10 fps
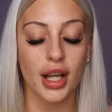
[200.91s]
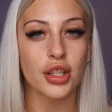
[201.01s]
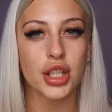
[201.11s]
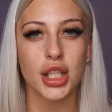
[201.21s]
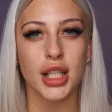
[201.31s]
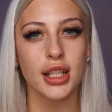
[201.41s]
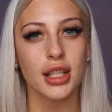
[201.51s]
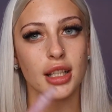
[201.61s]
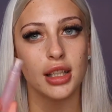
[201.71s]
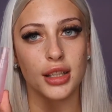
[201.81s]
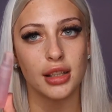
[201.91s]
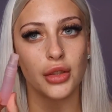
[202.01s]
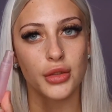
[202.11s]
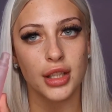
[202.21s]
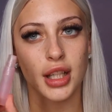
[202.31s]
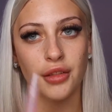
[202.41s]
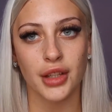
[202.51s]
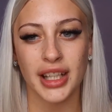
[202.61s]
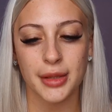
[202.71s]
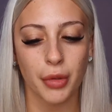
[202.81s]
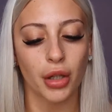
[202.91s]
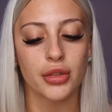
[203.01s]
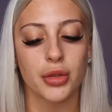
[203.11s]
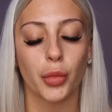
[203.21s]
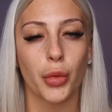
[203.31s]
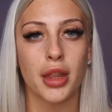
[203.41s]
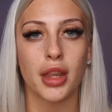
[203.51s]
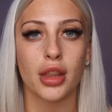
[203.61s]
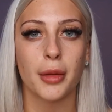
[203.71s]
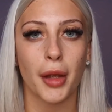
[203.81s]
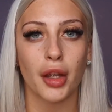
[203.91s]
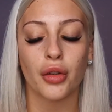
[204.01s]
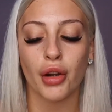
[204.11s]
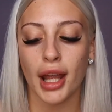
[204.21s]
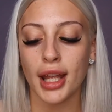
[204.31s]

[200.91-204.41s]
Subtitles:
She did used to give you these bottles with the Pink Honey,